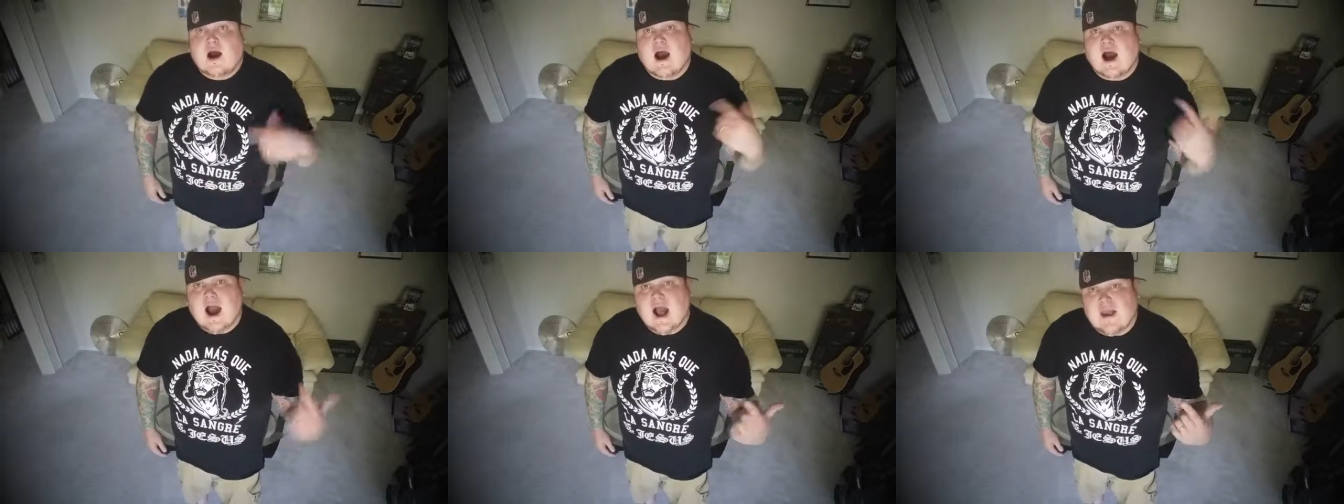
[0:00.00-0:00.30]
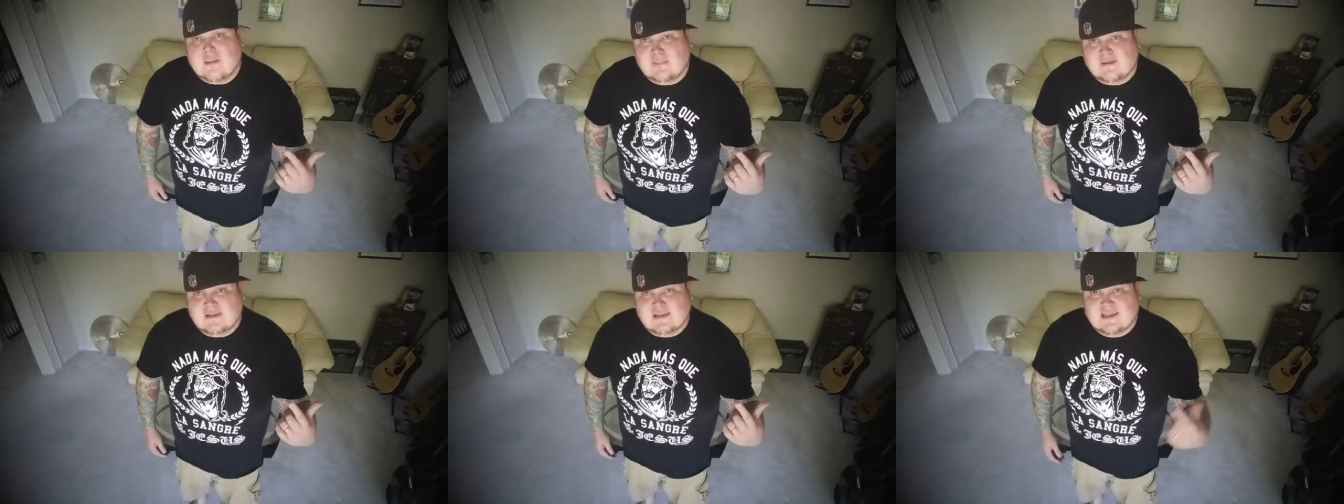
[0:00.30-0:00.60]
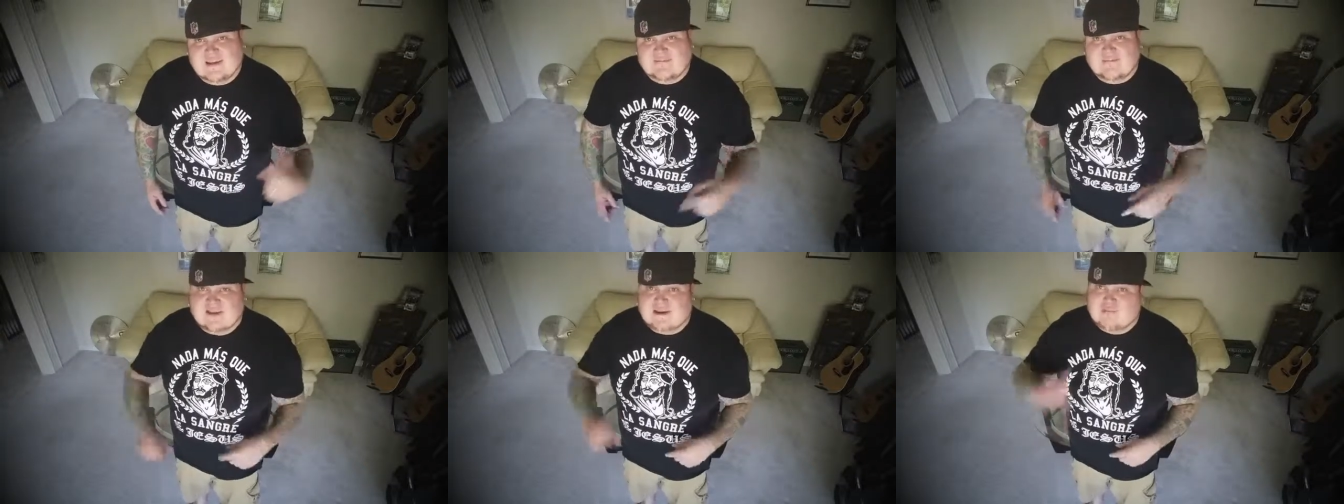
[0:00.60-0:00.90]
I
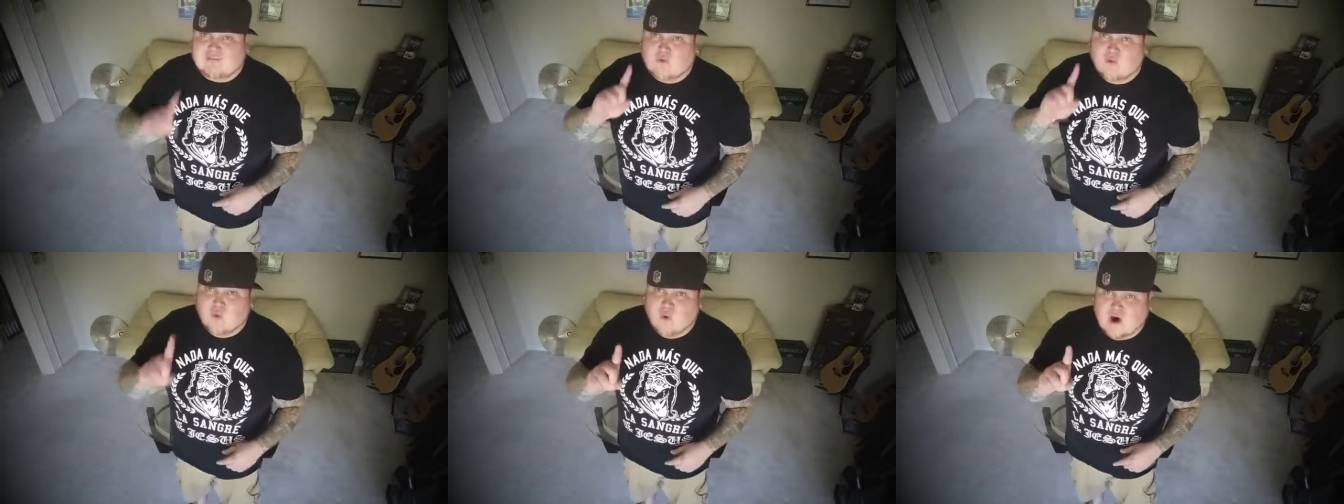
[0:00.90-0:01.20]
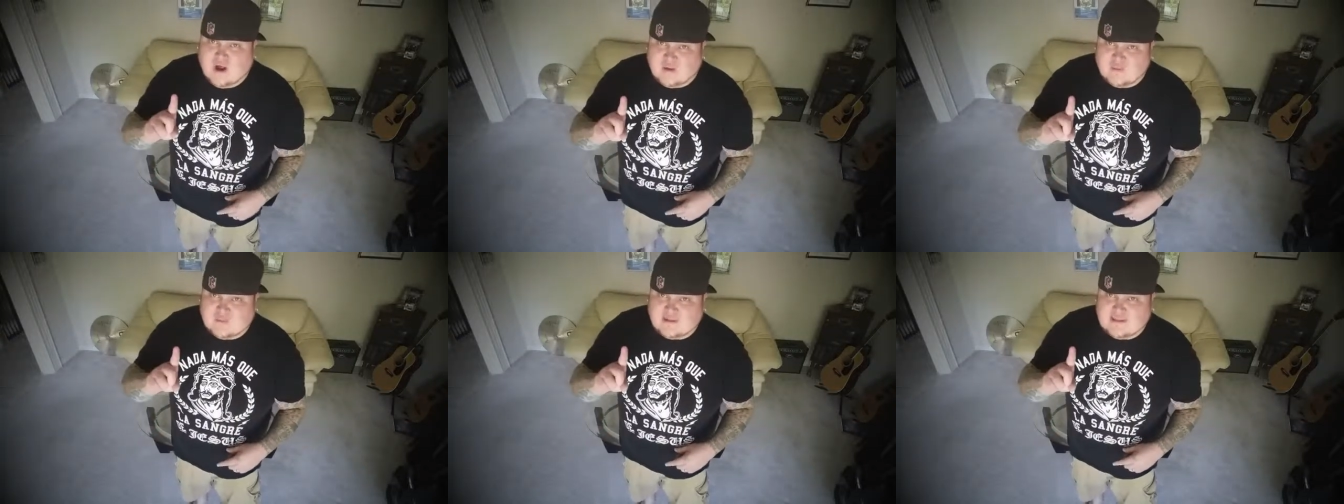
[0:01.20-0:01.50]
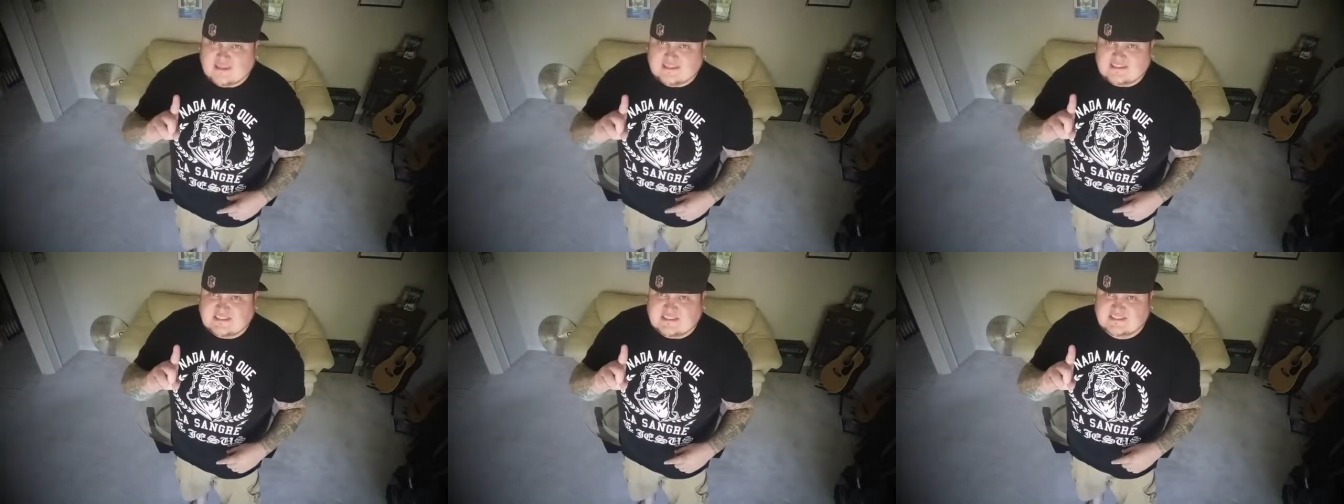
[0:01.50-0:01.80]
believe that if one
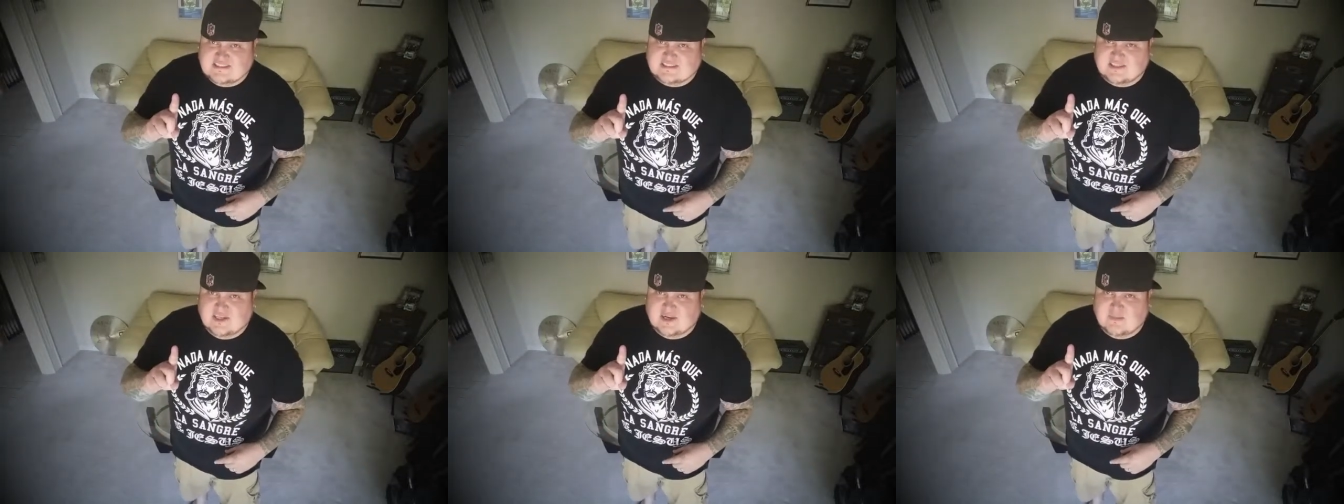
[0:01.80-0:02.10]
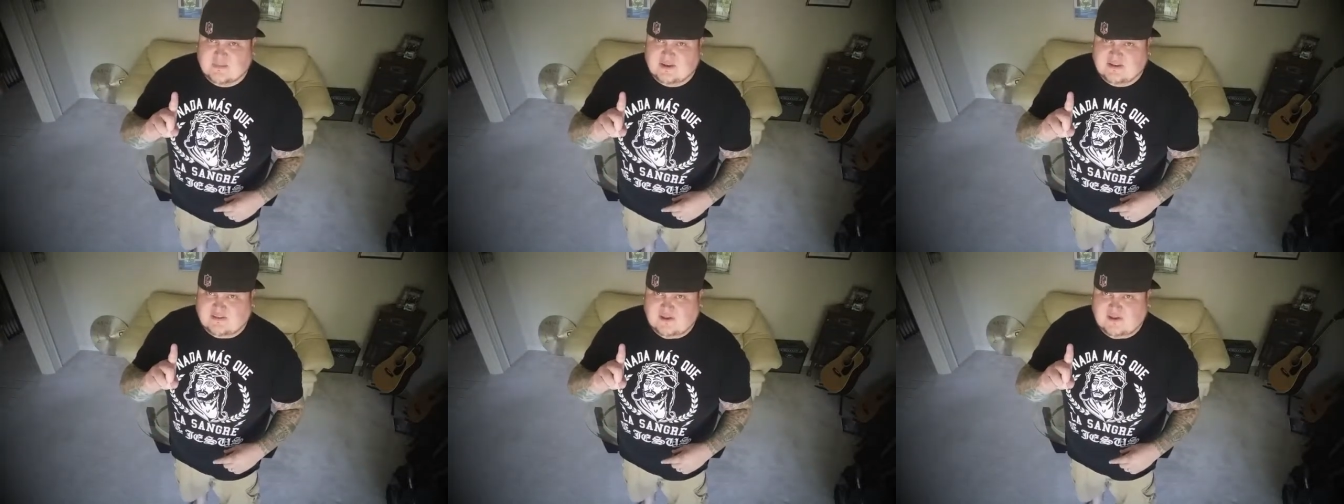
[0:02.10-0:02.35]
religion is going to be